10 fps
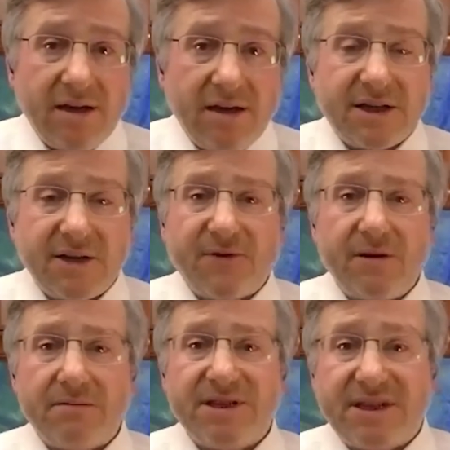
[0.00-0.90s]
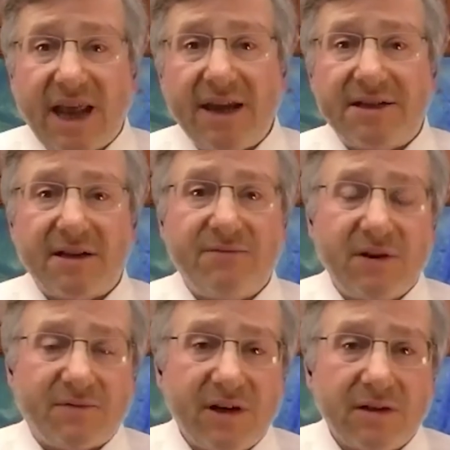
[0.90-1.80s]
Now, different states have
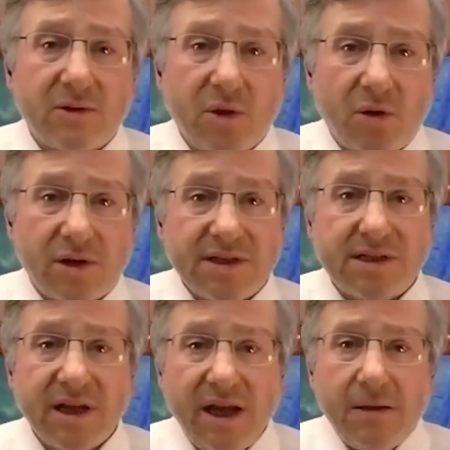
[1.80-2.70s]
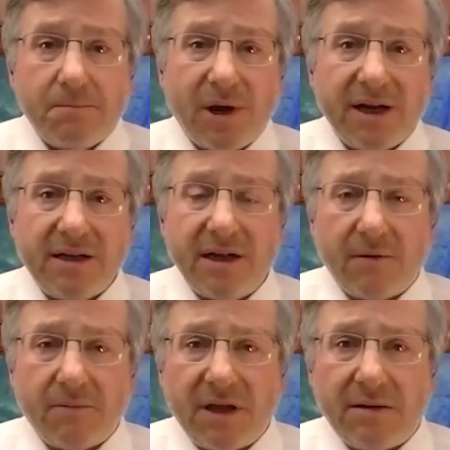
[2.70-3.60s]
different laws, but you
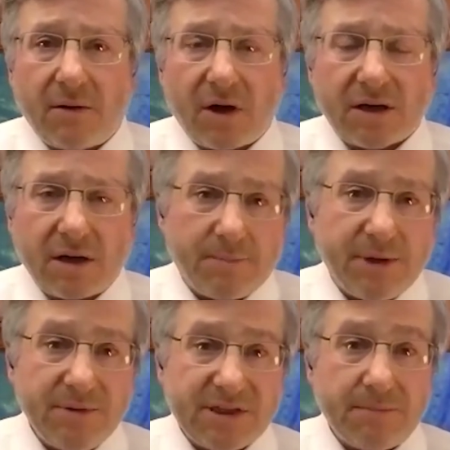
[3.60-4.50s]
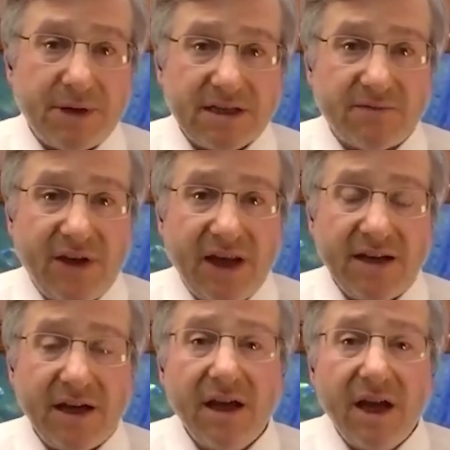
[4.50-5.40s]
know, it, our company was in
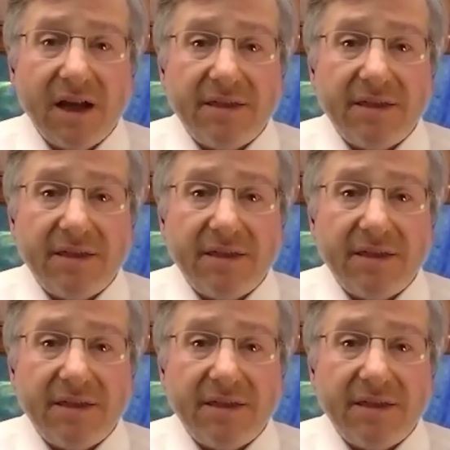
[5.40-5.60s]
Pennsylvania.